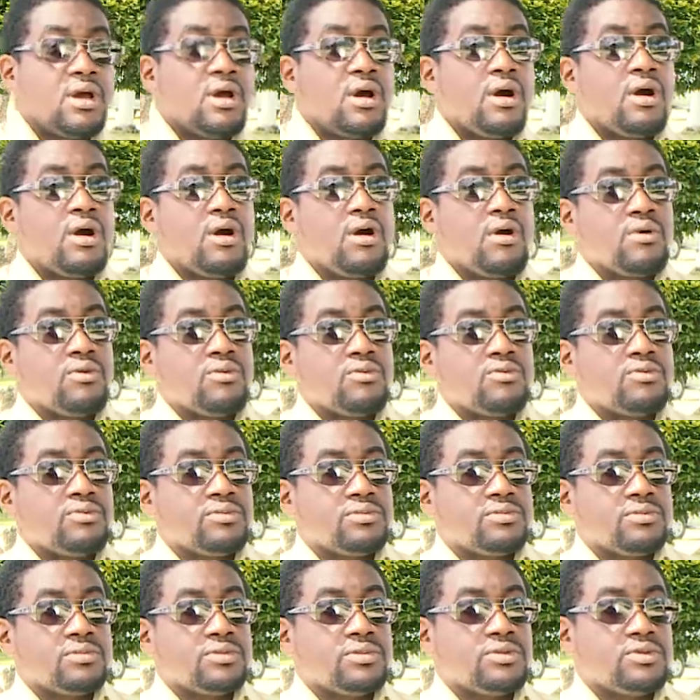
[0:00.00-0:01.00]

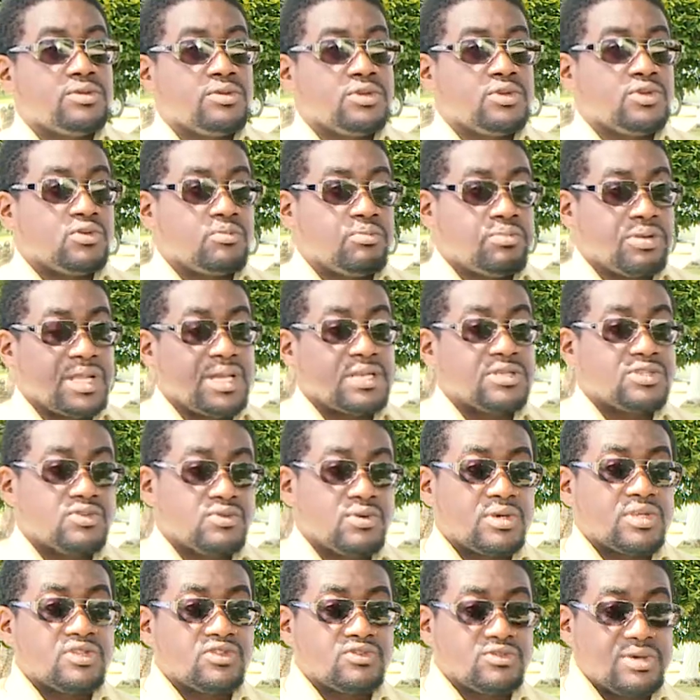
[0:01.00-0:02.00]
How do you plan
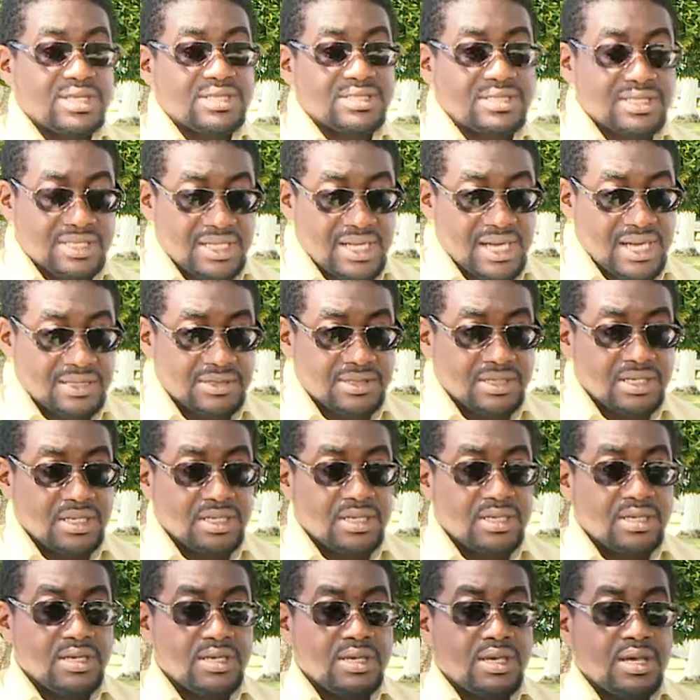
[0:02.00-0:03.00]
to address that?
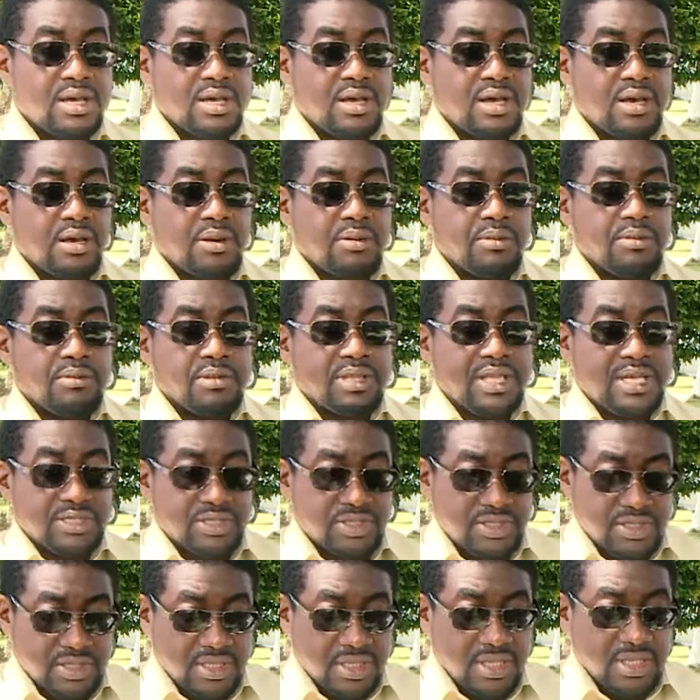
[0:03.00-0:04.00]
Let's
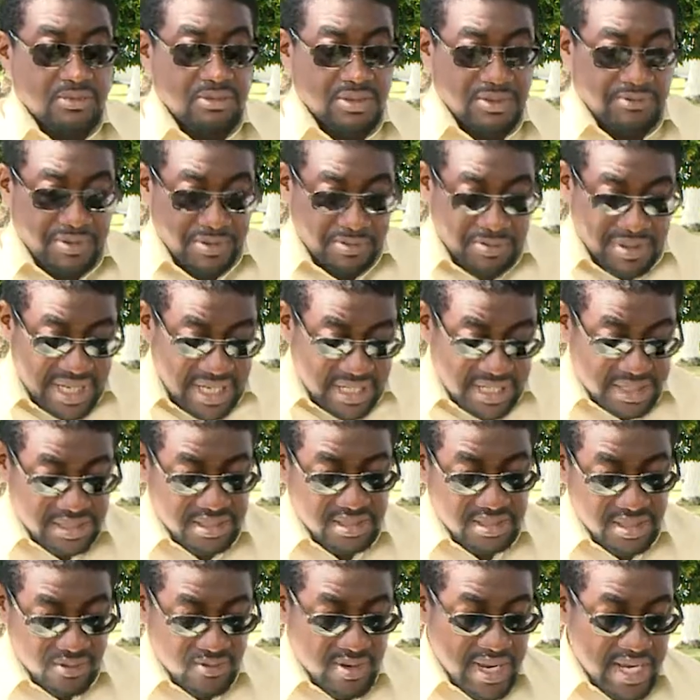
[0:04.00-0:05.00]
say if people are
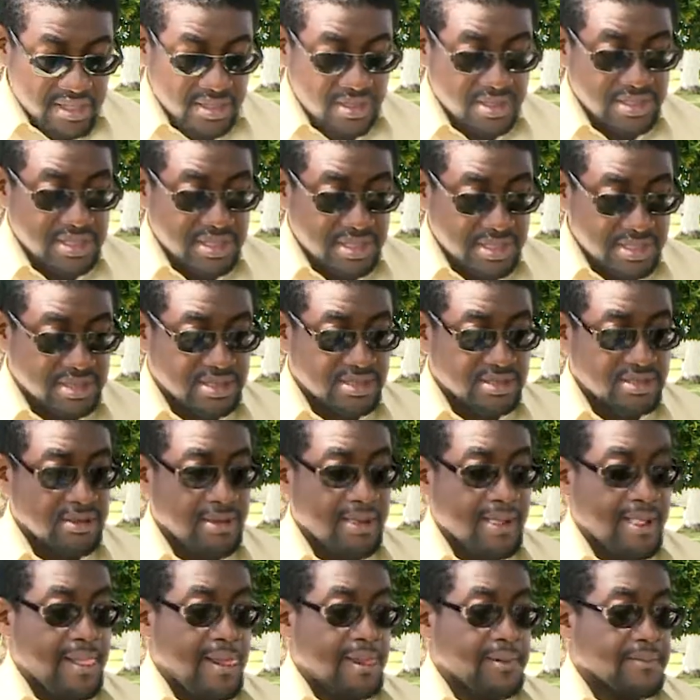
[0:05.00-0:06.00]
listening right now, so listen,
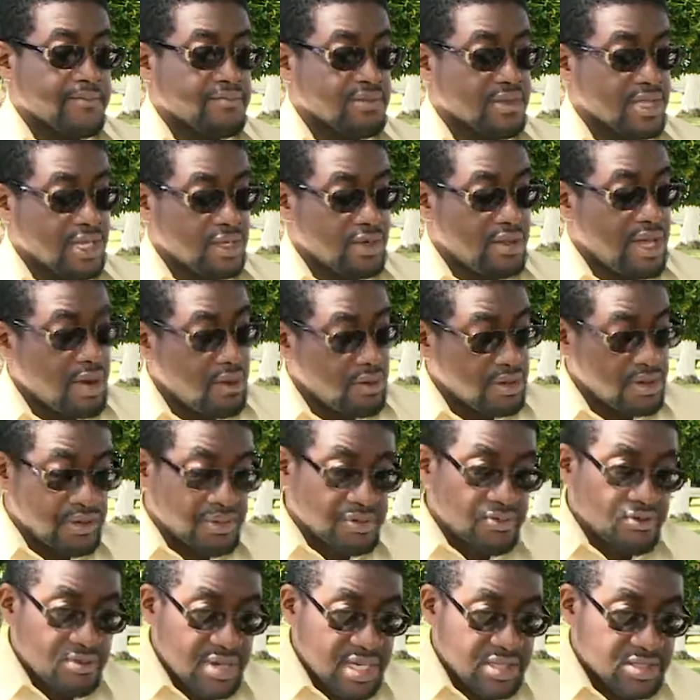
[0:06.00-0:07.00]
I want to
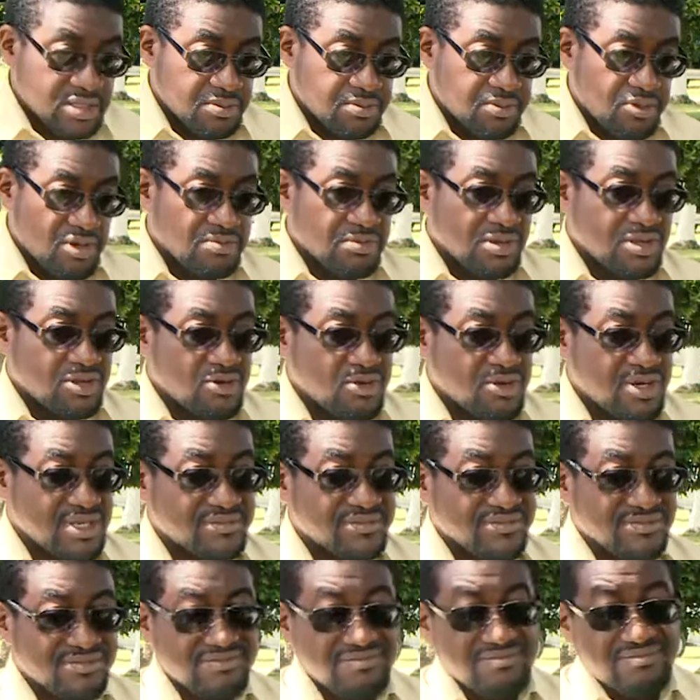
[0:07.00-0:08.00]
throw my support, but you know what?
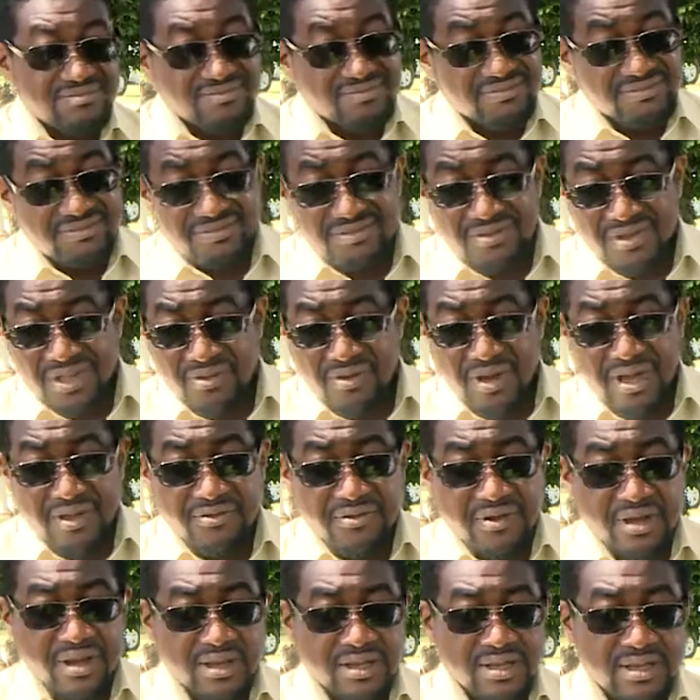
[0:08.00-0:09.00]
Quite
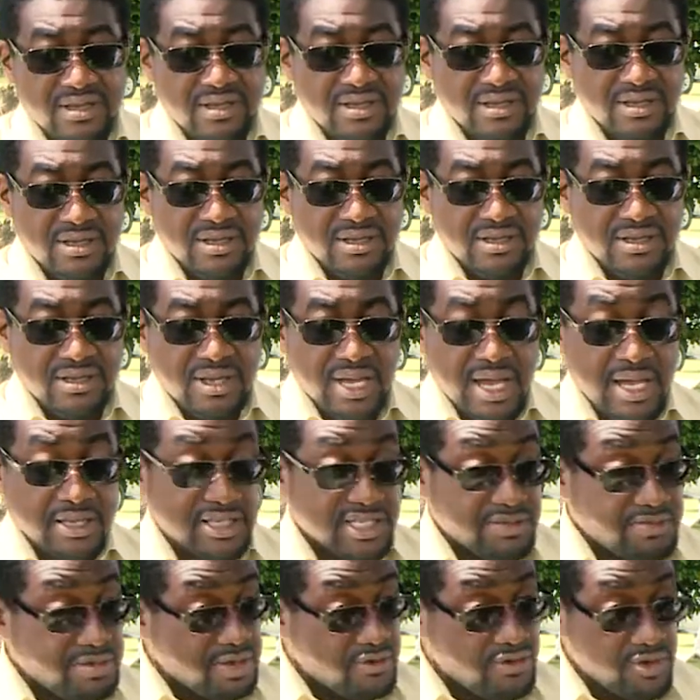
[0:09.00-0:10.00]
frankly, I'm
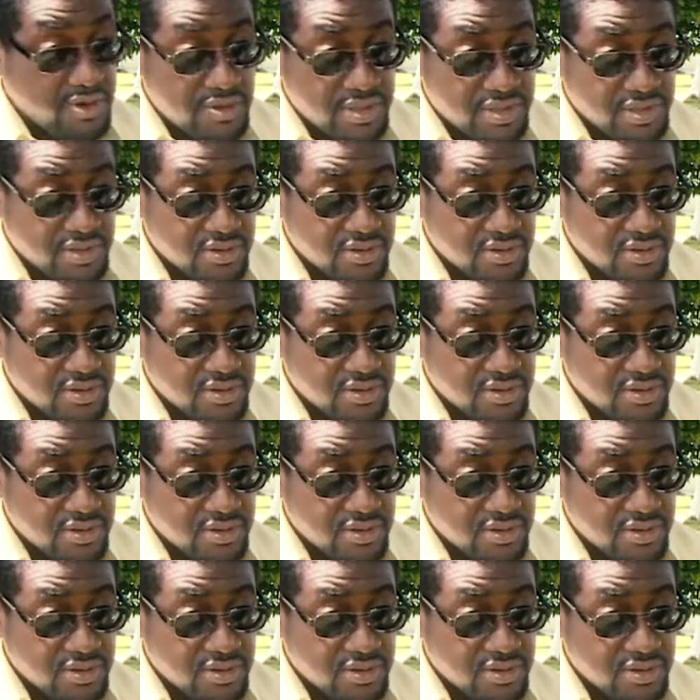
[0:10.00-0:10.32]
just being real with you.